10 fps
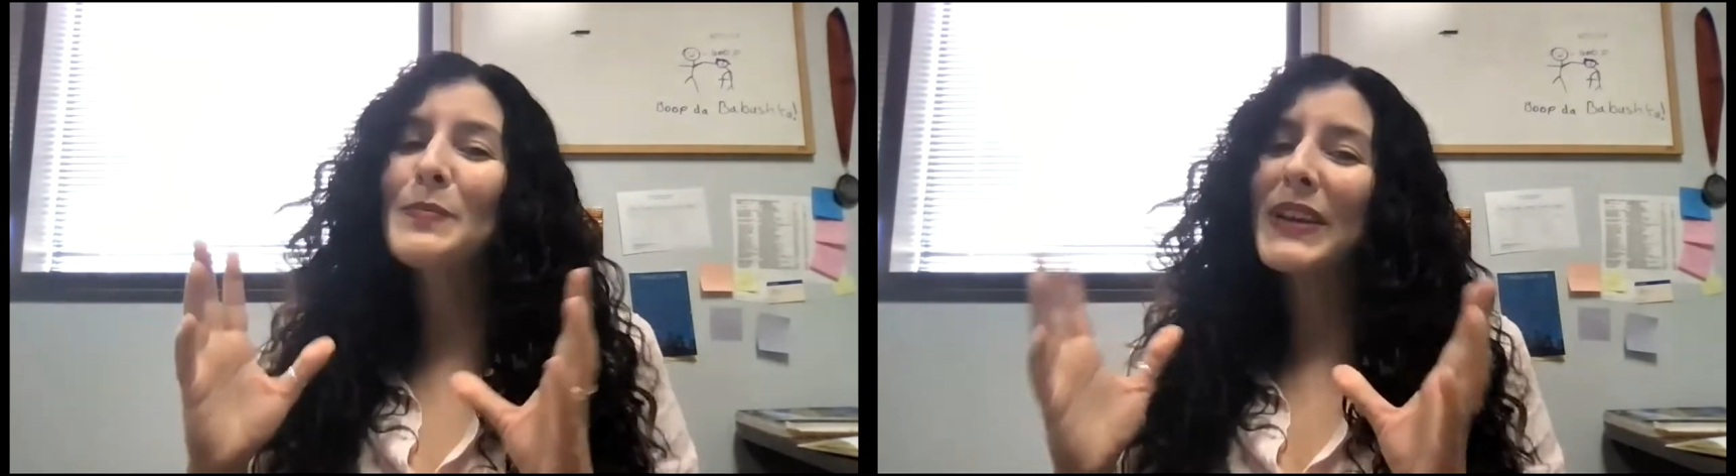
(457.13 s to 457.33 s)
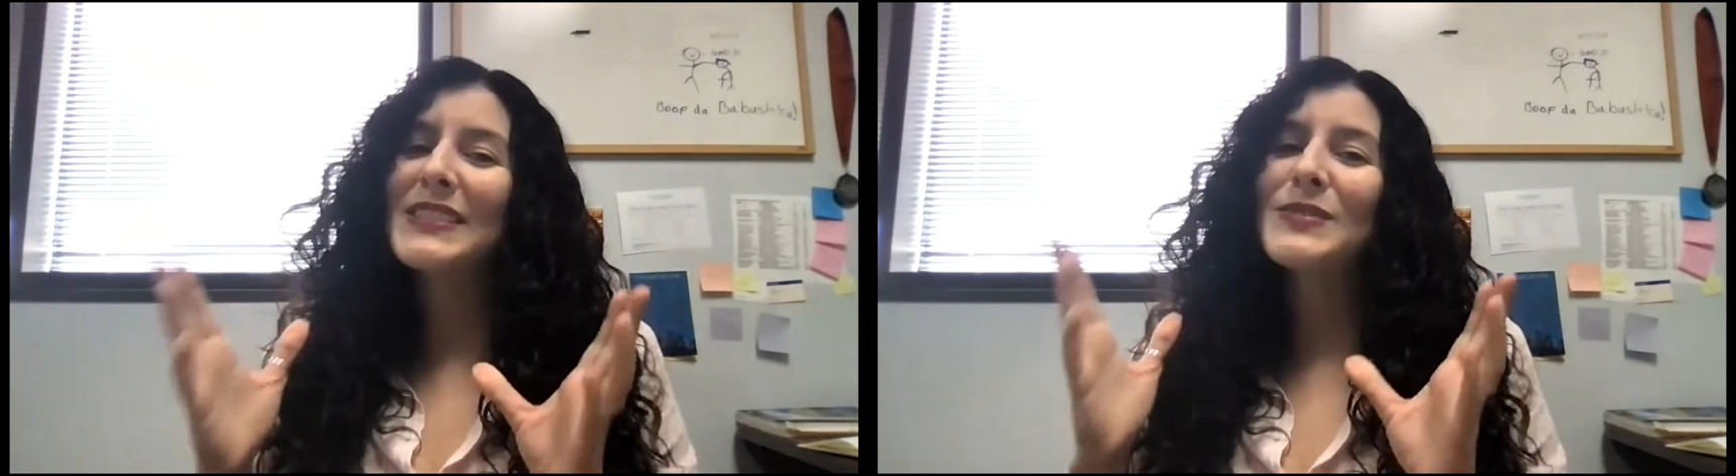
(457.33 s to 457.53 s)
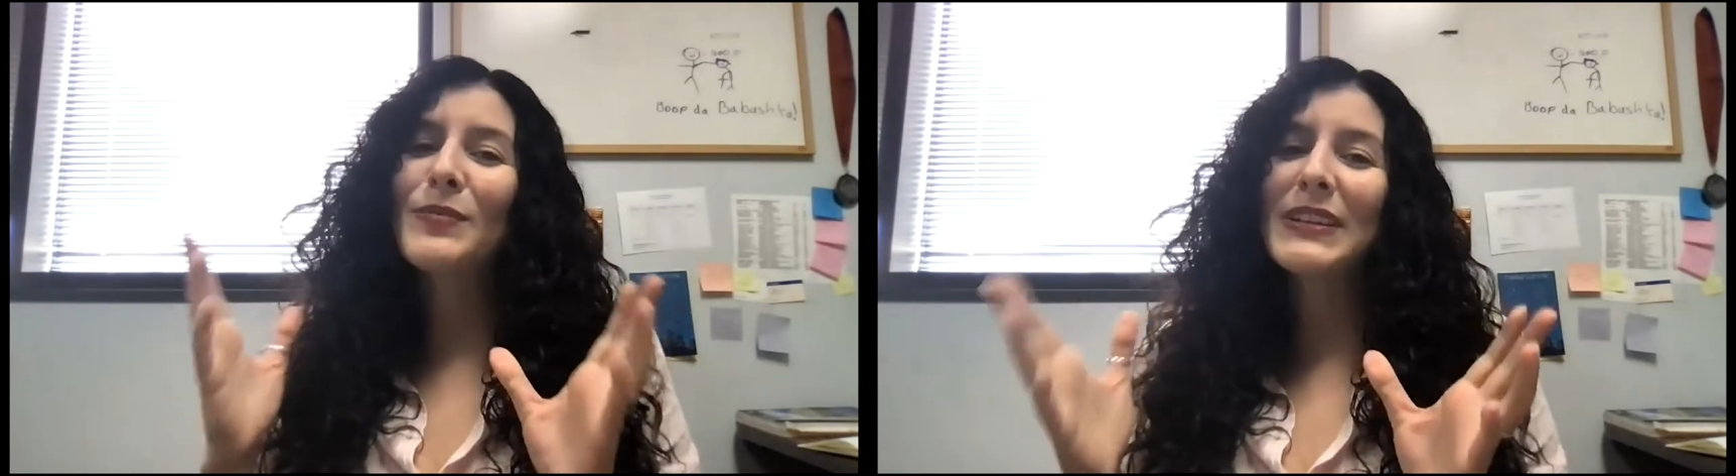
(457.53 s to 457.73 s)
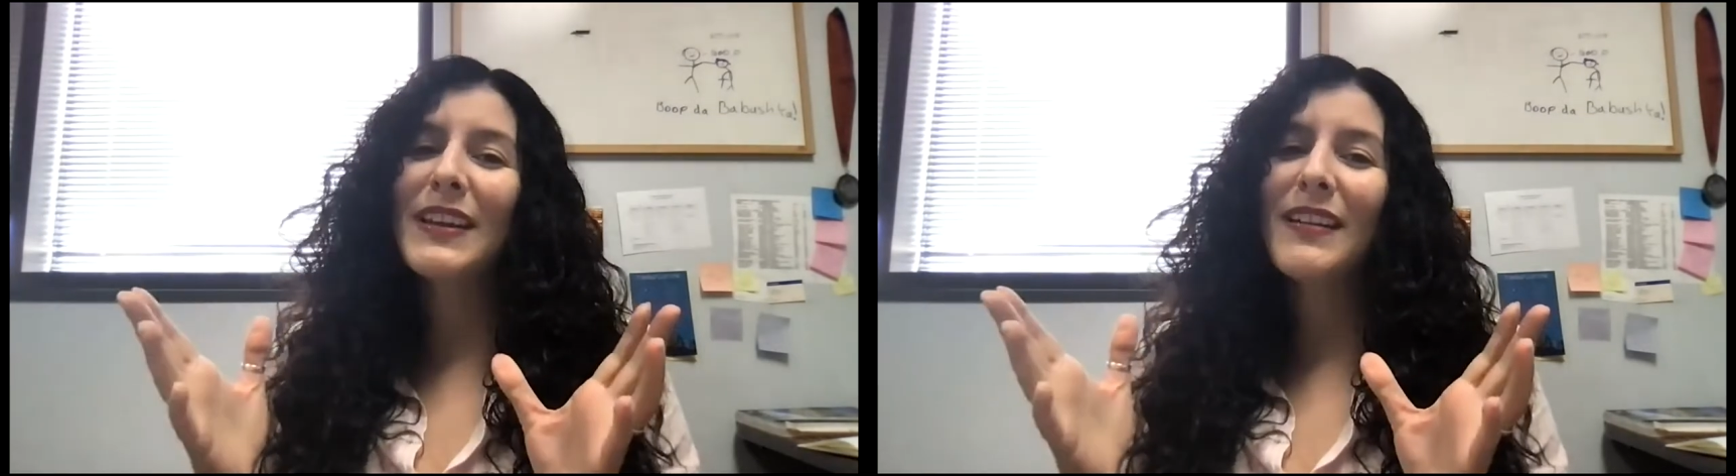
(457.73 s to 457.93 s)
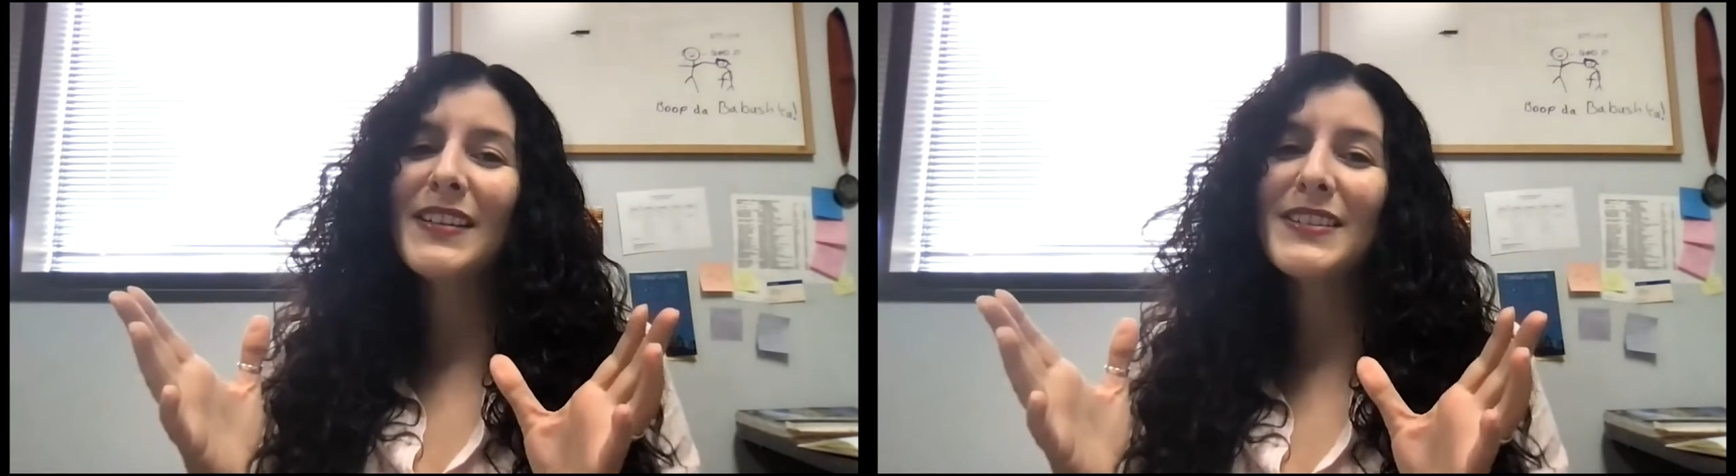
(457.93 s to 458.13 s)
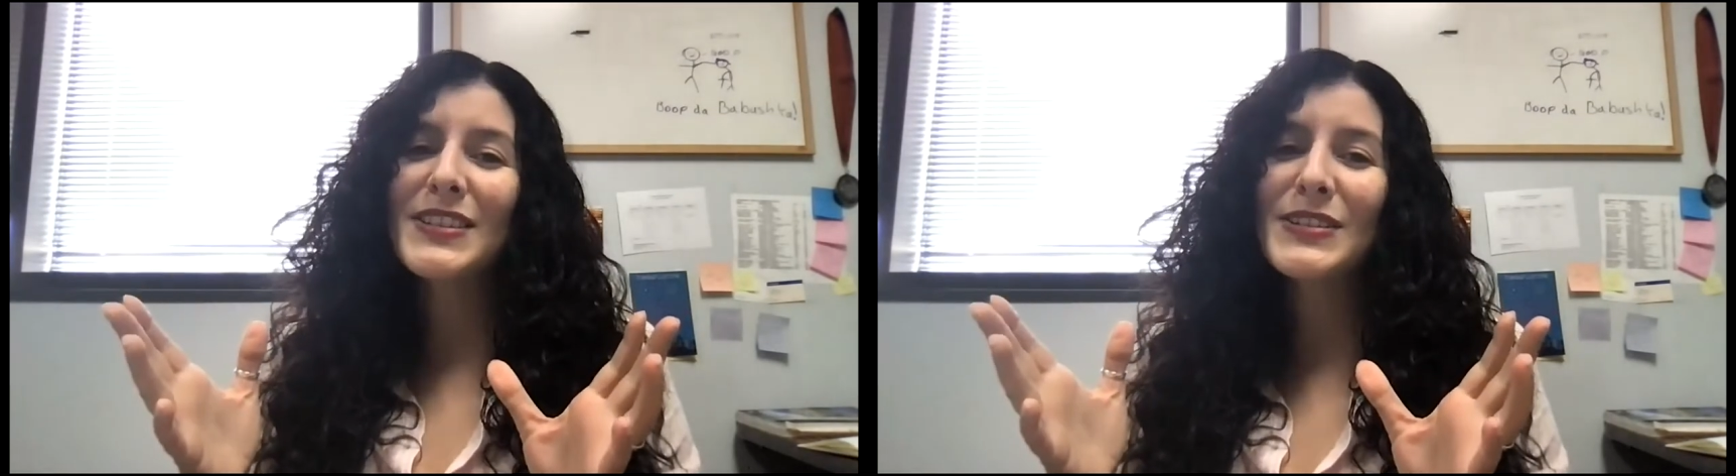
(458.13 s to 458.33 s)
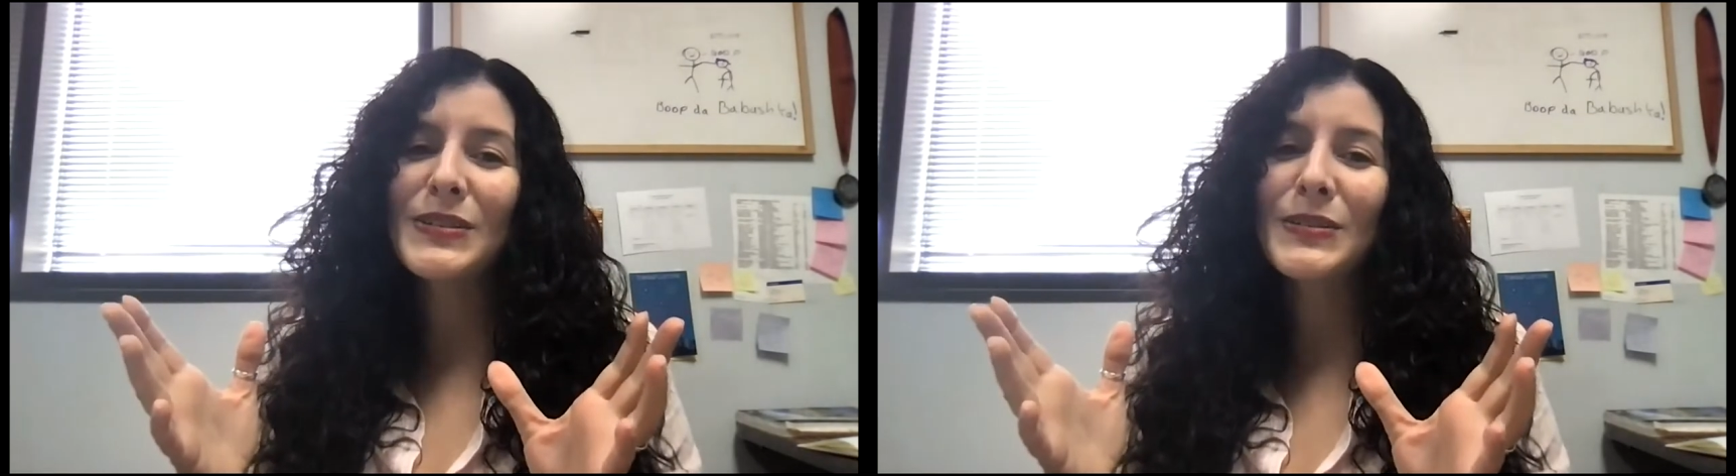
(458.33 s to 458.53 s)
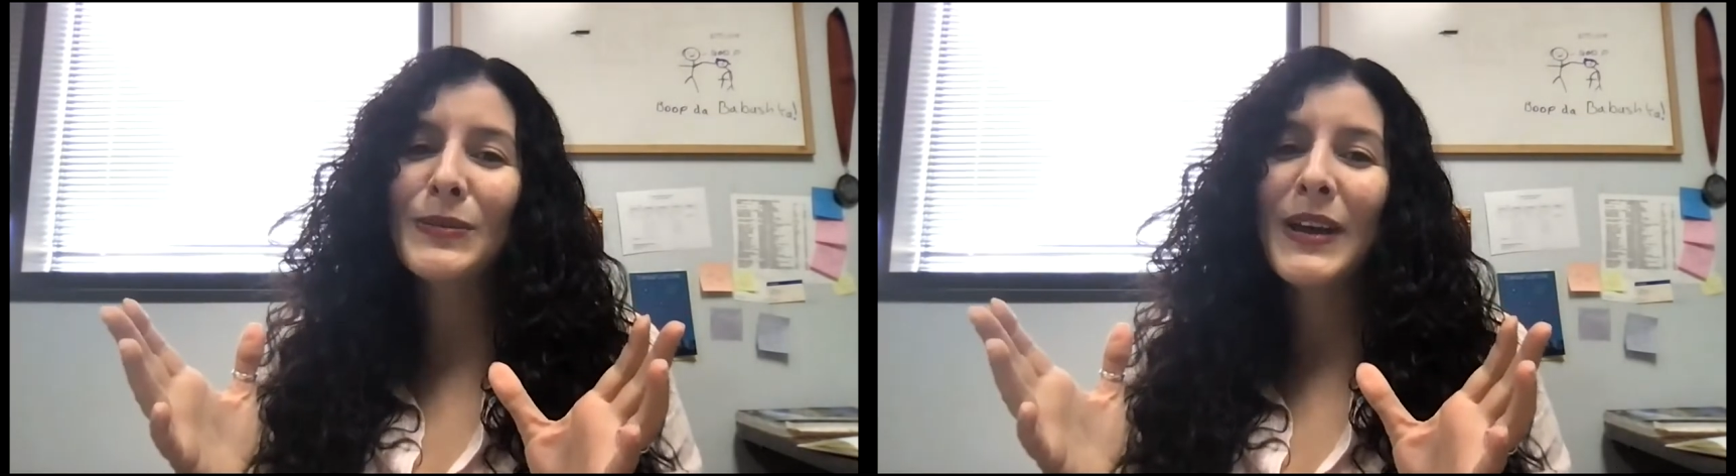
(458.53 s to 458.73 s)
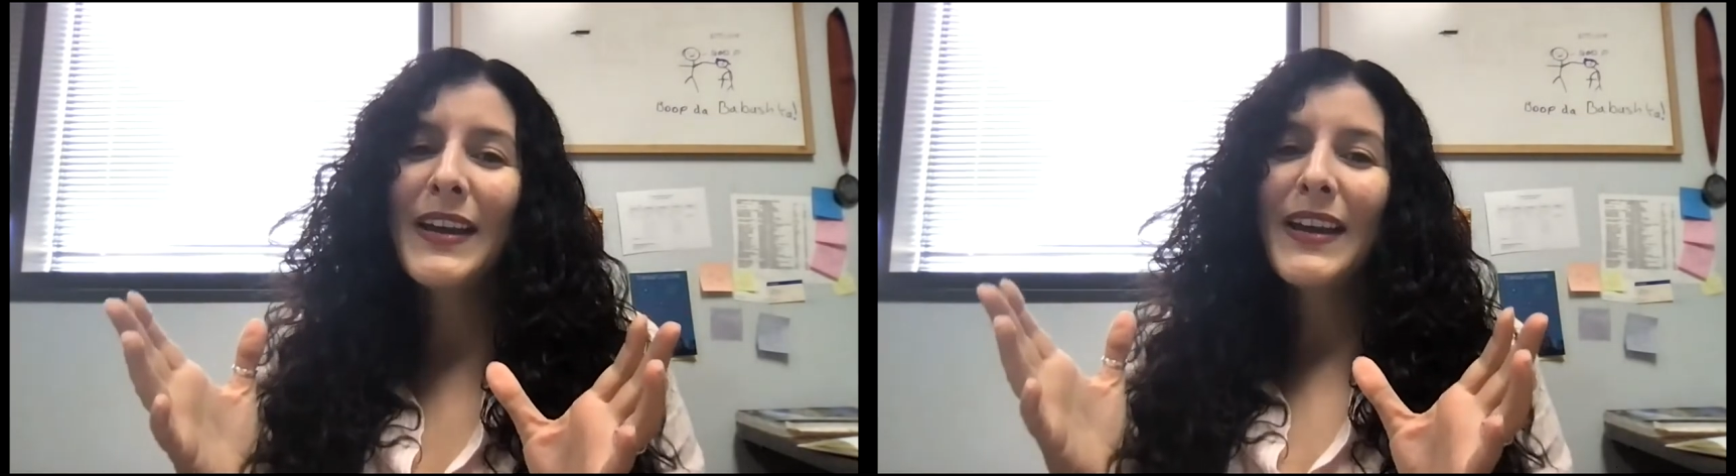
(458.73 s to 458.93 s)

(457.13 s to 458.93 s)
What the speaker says: but it's really hard to do.